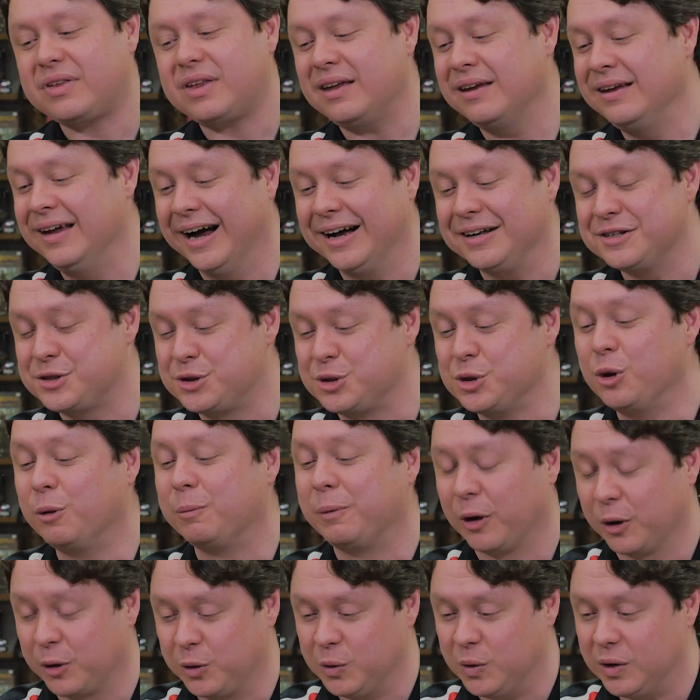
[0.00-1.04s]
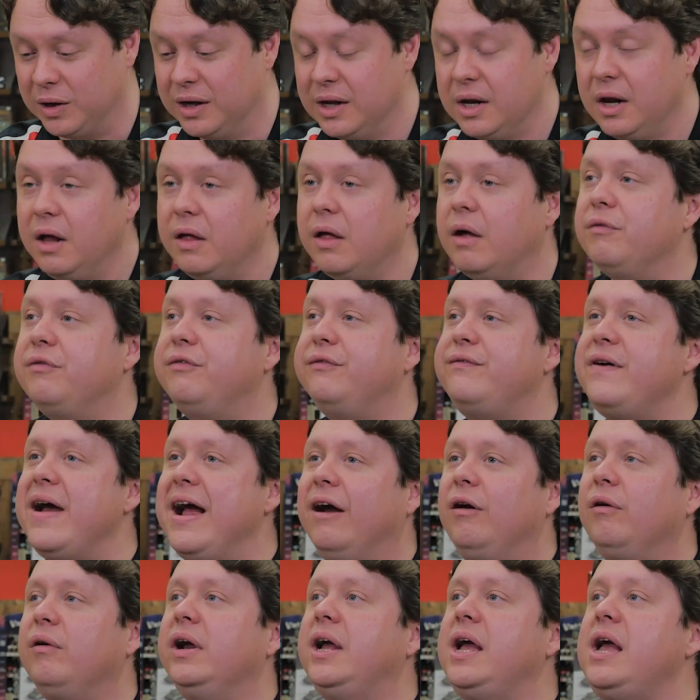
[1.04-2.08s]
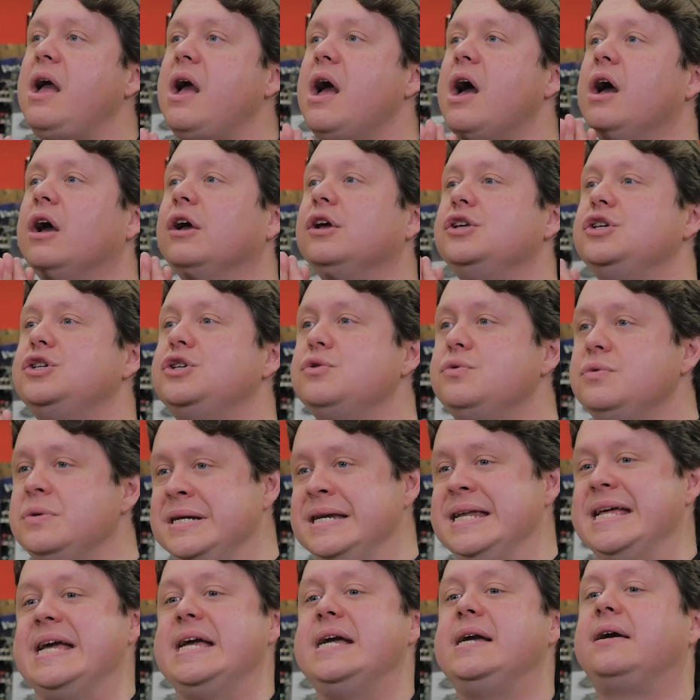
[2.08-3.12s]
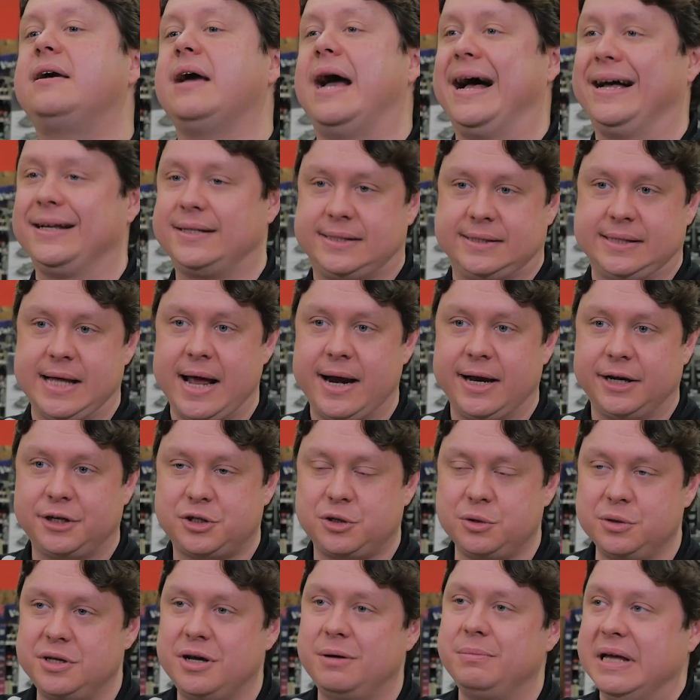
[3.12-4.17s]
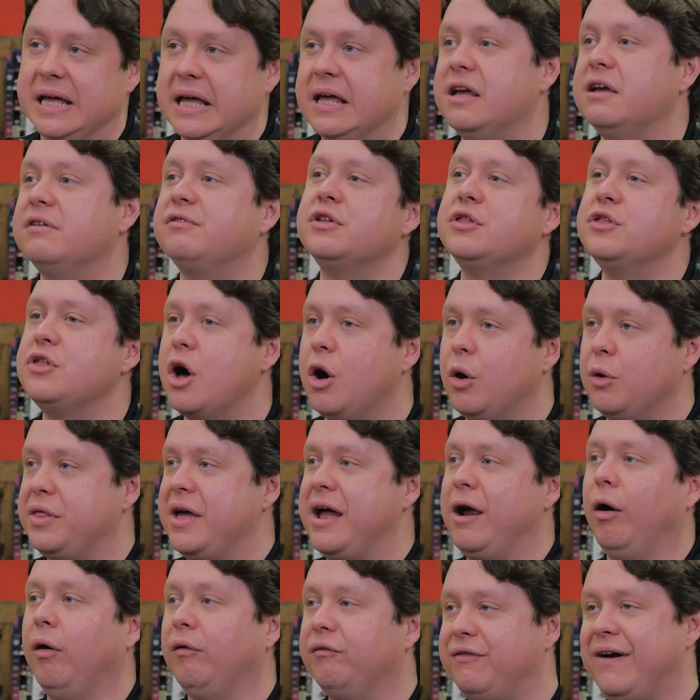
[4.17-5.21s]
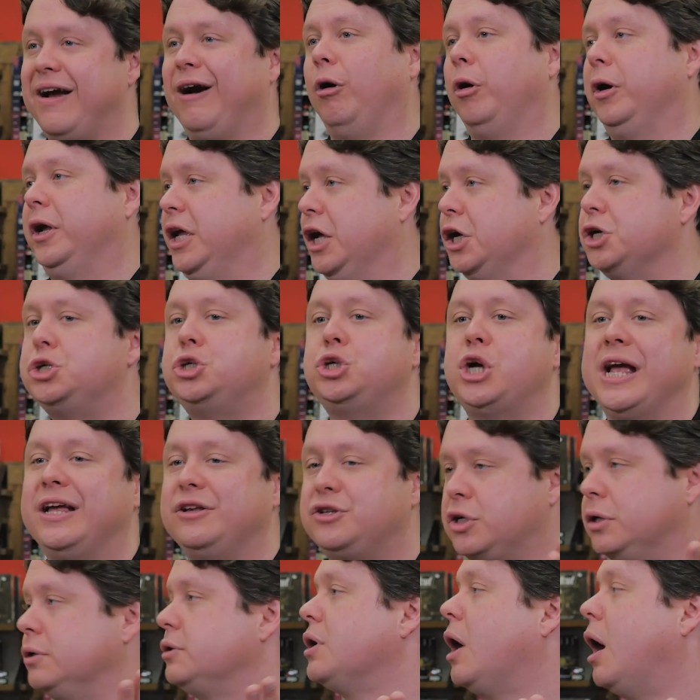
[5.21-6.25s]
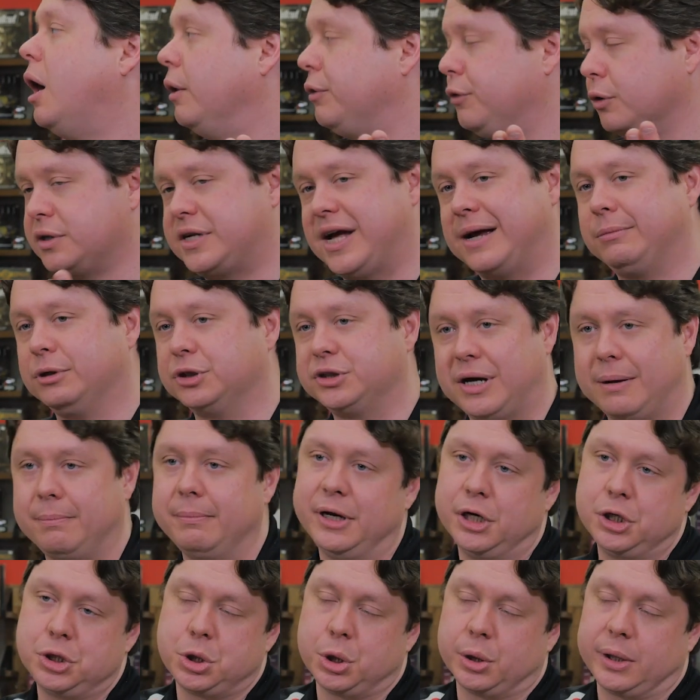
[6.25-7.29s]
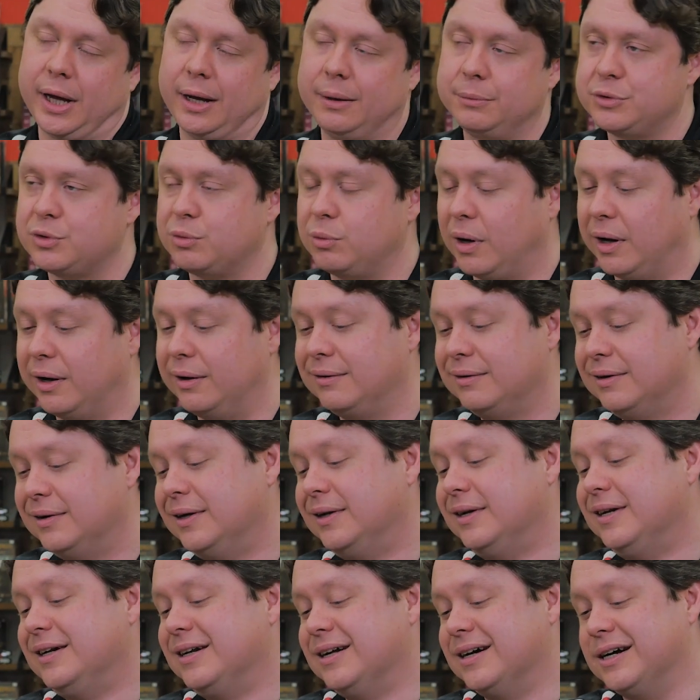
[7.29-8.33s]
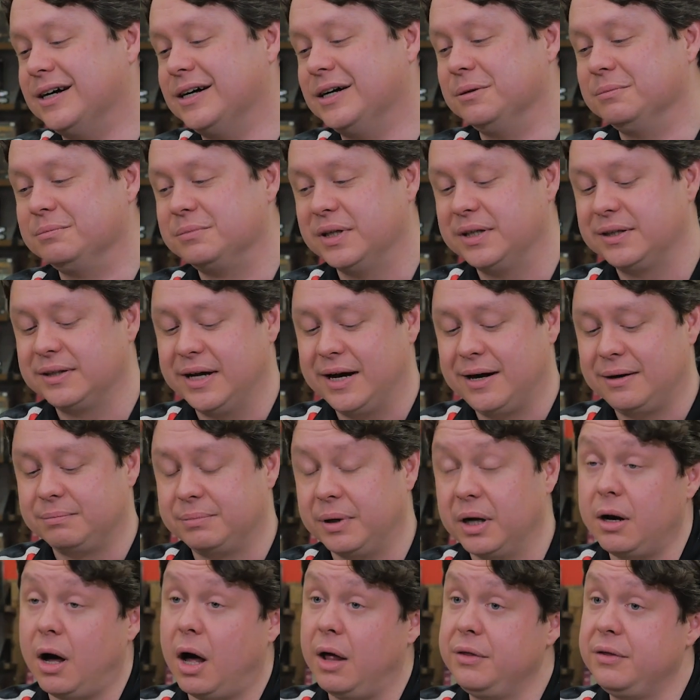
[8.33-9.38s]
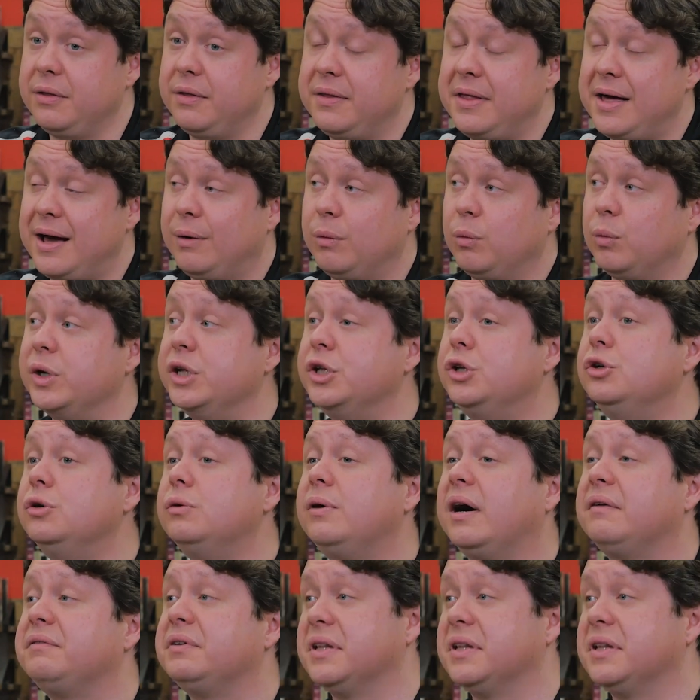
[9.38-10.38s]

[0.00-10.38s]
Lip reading: Yeah, super cool. A very unique aesthetic to them, even though they are very adjacent to other tabletop miniature games, right? But other than that, we do have a